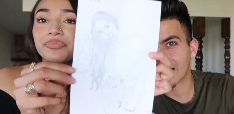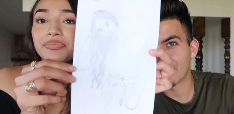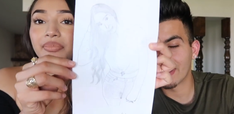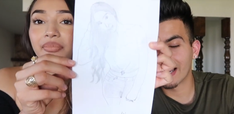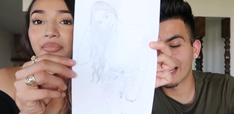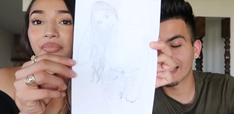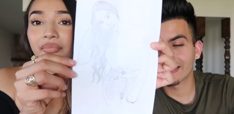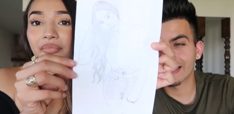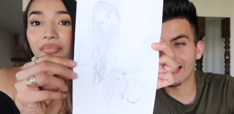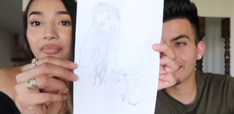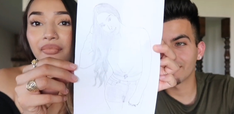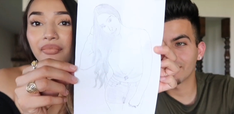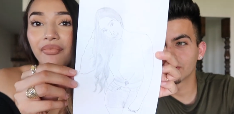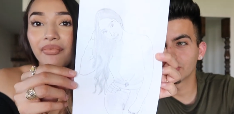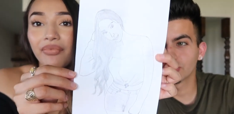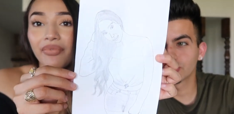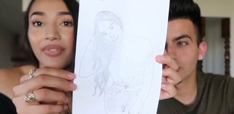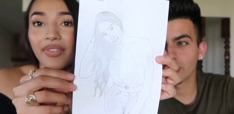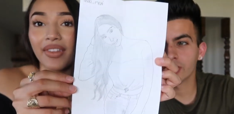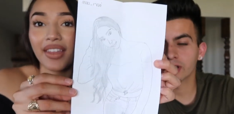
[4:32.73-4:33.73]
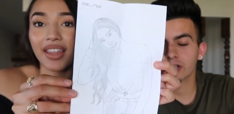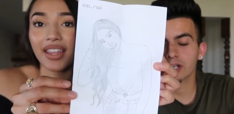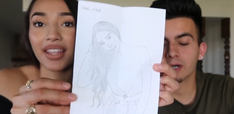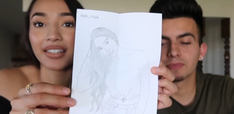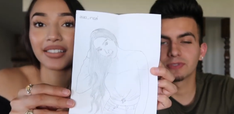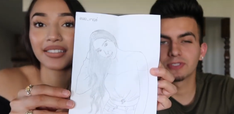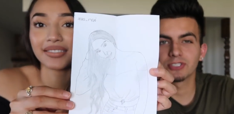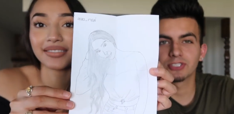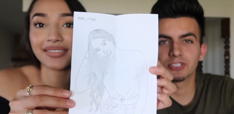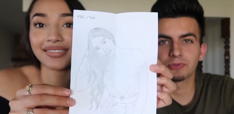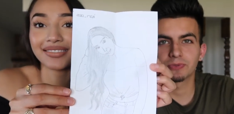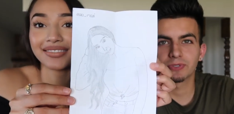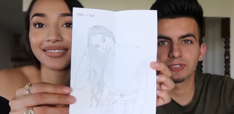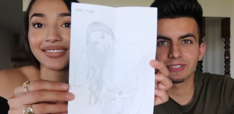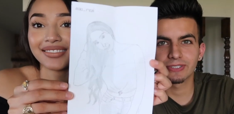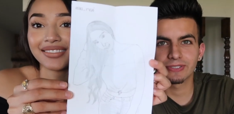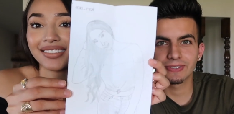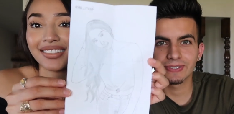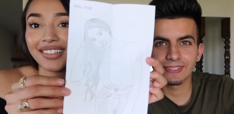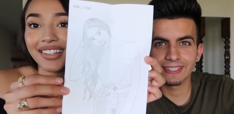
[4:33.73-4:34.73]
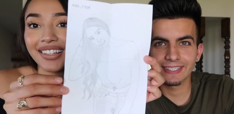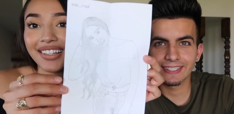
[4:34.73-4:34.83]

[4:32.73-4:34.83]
Speaker 1: I'm gonna have to have a drawing competition with you.